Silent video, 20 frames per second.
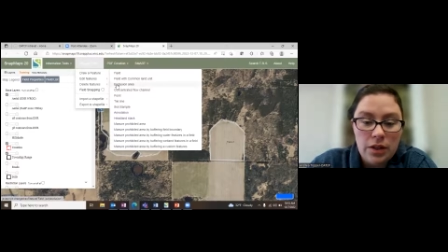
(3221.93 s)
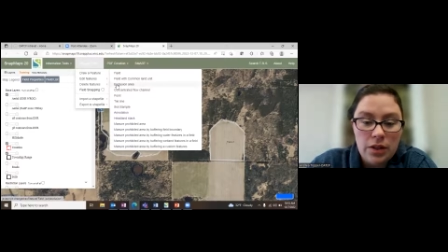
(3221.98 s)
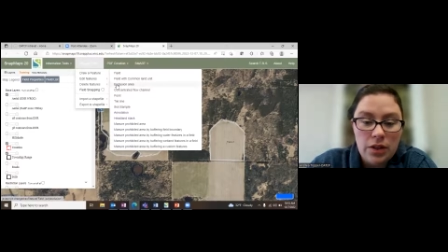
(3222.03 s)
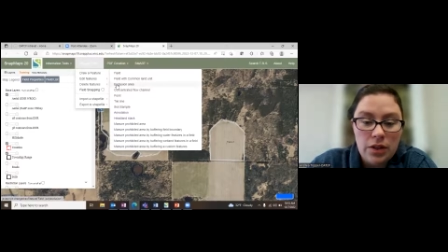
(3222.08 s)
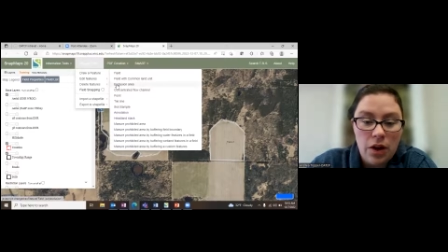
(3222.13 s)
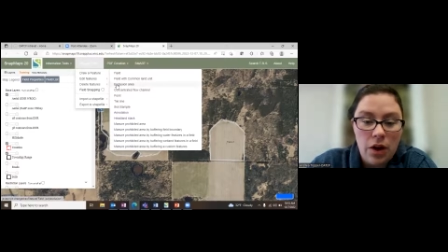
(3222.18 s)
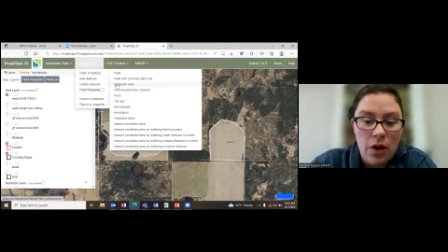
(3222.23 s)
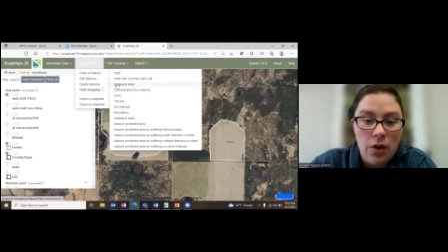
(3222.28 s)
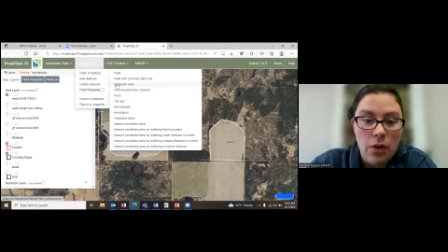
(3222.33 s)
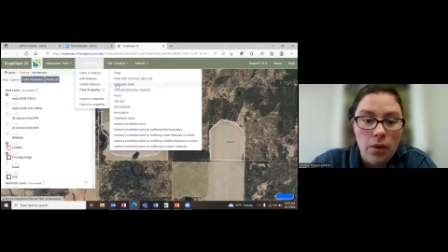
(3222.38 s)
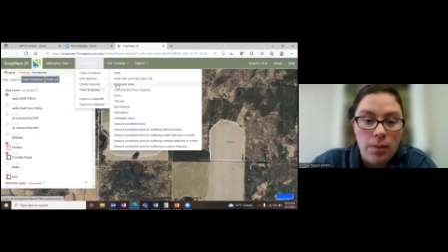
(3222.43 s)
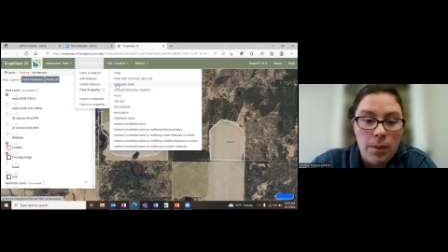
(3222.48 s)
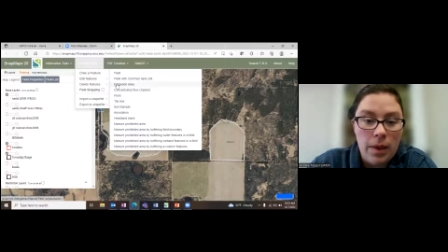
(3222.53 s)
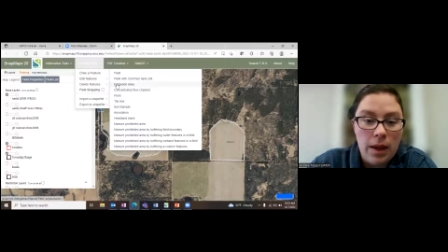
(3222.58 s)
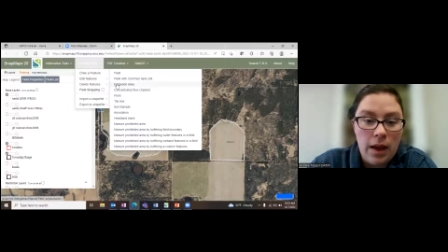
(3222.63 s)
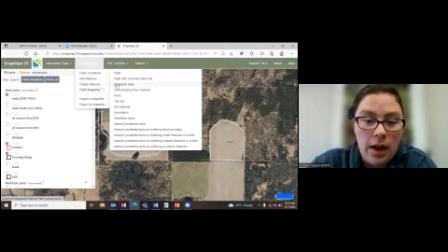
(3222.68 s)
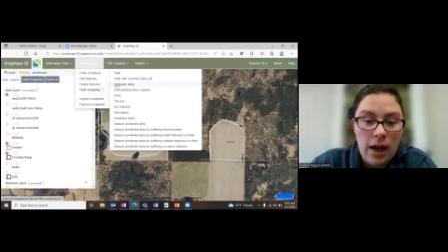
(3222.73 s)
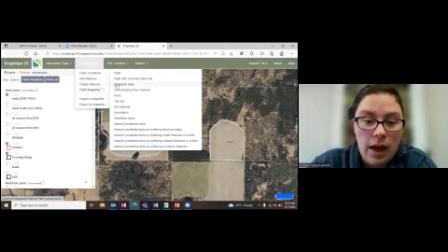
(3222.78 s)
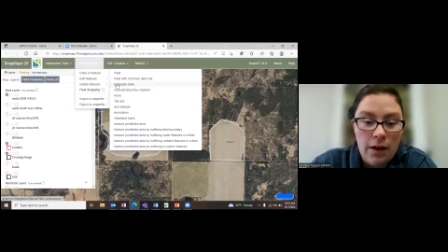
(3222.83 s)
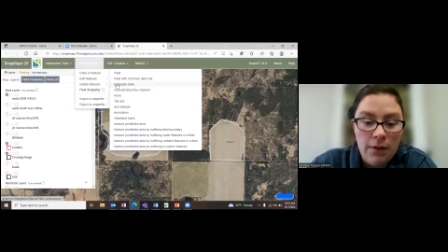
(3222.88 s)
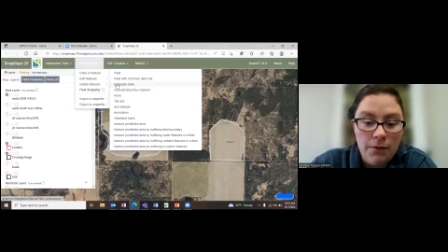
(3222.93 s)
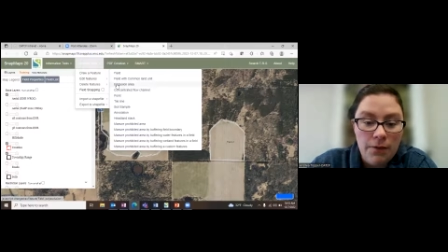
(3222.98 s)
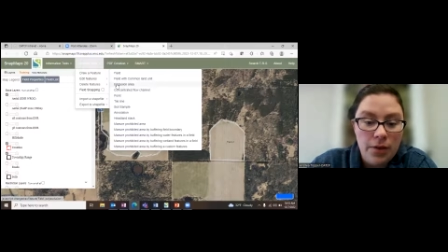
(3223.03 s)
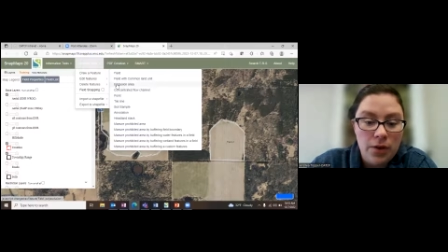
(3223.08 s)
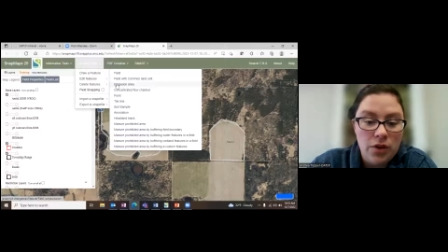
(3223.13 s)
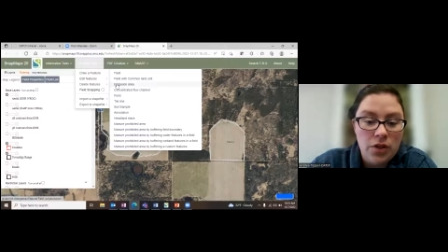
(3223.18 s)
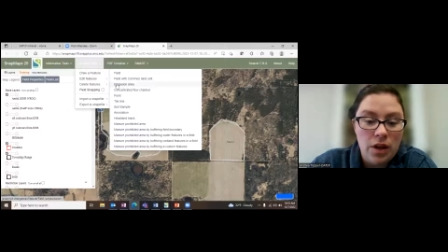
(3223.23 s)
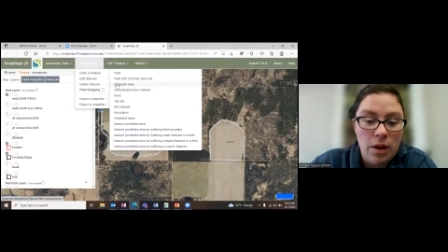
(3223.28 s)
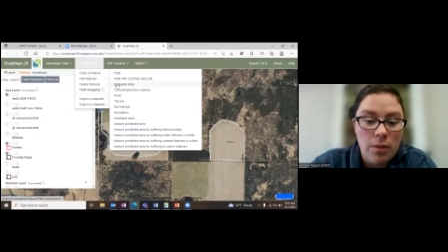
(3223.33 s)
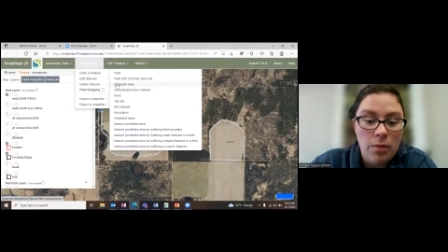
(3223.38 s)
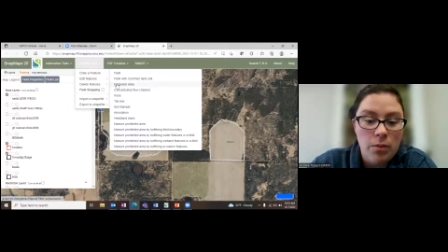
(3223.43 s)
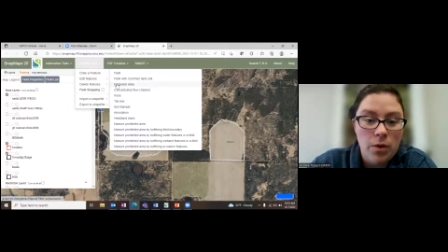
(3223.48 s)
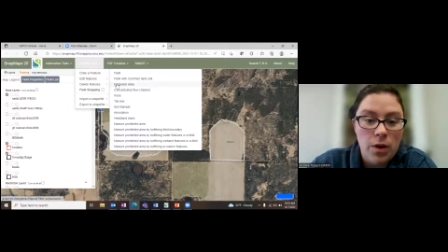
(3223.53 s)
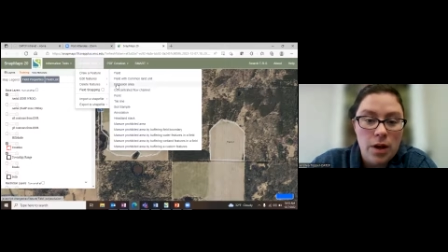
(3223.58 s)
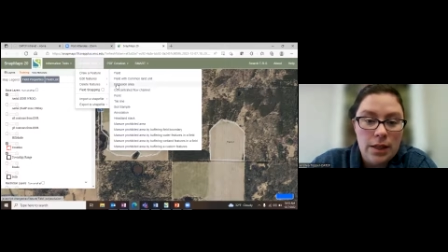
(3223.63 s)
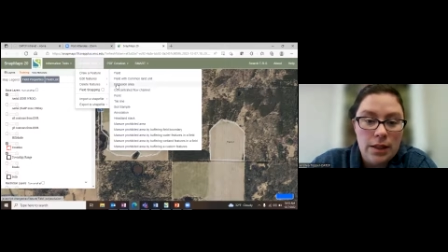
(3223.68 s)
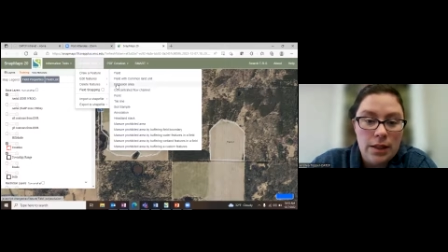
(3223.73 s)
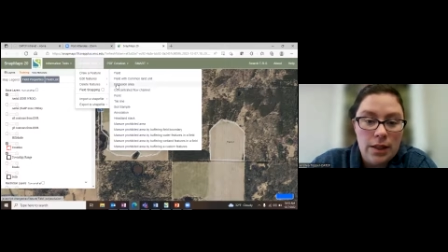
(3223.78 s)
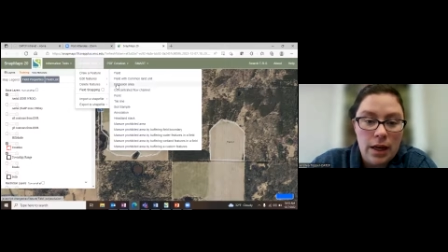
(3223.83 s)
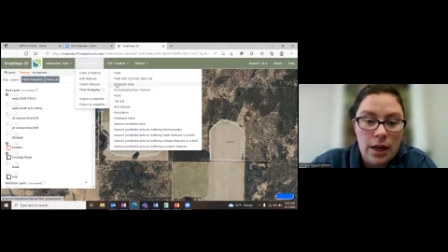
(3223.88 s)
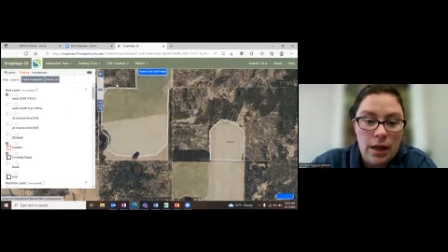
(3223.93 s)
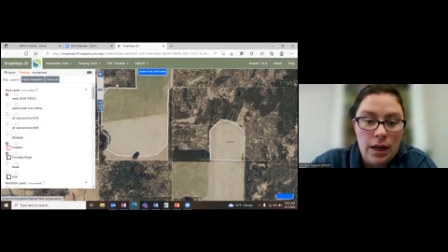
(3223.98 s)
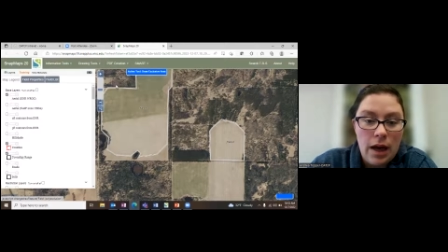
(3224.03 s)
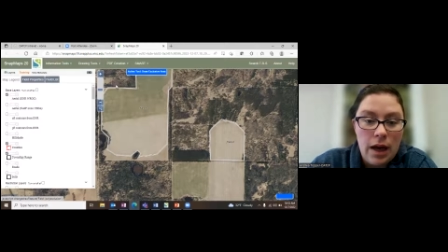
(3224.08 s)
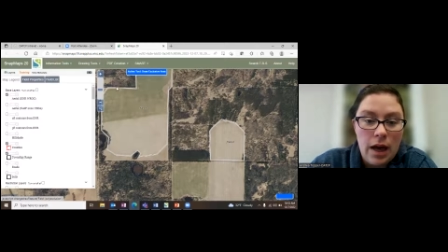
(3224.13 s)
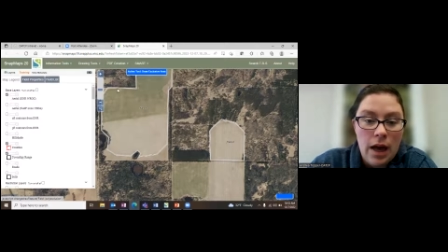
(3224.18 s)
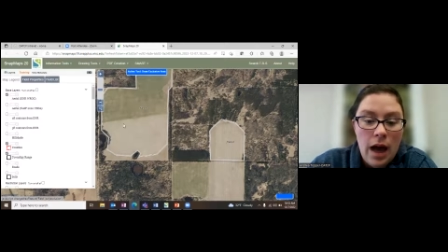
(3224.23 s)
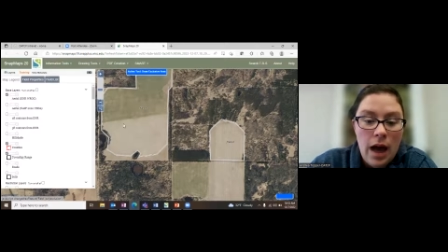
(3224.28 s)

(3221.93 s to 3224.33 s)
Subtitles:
So if for some reason